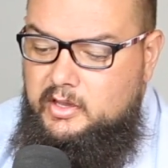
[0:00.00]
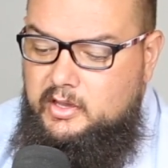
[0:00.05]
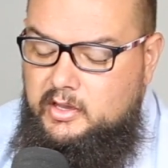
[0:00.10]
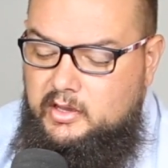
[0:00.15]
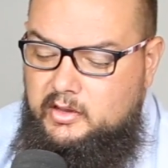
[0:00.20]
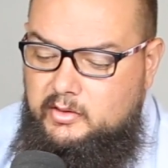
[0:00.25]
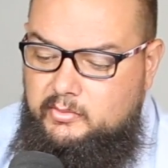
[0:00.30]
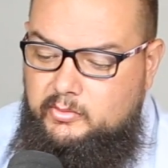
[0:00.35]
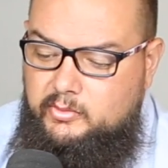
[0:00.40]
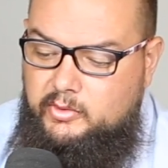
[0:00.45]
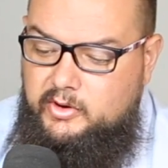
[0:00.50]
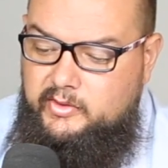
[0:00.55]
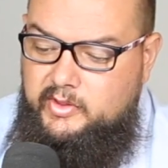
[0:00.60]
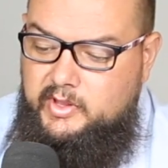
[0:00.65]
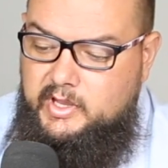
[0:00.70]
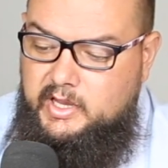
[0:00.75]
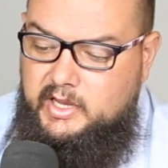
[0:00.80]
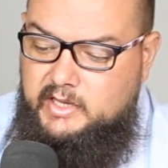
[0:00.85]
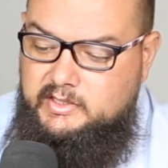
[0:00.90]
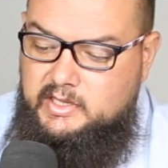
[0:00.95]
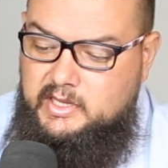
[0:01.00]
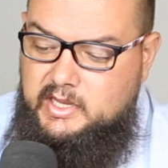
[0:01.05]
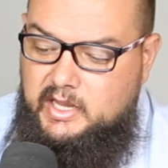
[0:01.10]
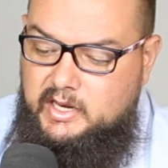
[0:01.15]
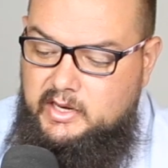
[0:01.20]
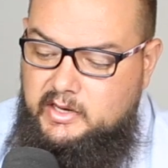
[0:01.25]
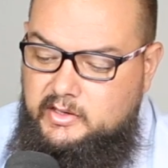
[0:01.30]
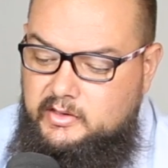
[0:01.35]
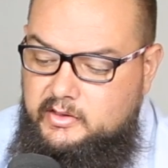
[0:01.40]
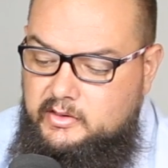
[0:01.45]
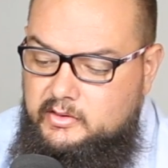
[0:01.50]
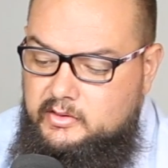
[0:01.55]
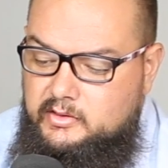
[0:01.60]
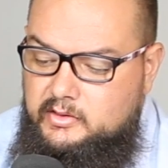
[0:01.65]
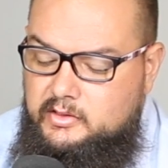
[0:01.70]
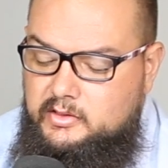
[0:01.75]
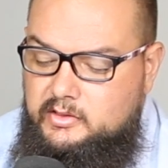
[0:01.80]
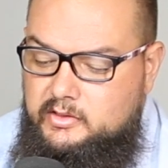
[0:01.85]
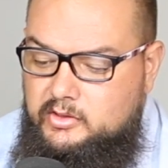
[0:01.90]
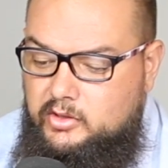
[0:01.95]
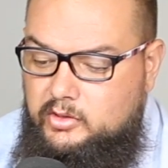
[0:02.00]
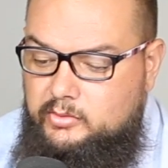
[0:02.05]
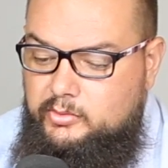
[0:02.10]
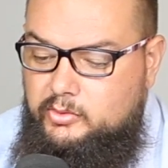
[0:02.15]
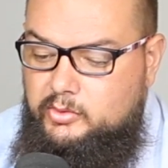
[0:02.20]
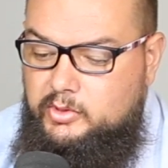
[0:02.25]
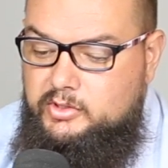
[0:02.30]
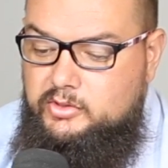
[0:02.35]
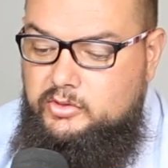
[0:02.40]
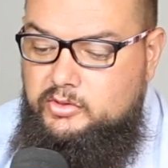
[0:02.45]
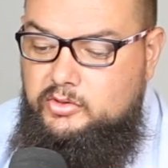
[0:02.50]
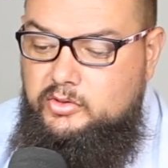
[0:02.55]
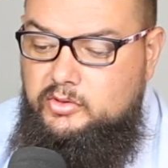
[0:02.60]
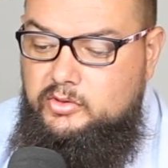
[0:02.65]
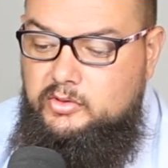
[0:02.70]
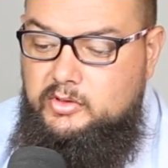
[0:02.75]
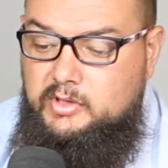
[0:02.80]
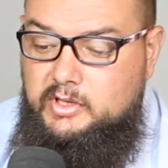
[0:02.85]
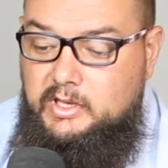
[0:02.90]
um, one of the guys at Canon told me what to do,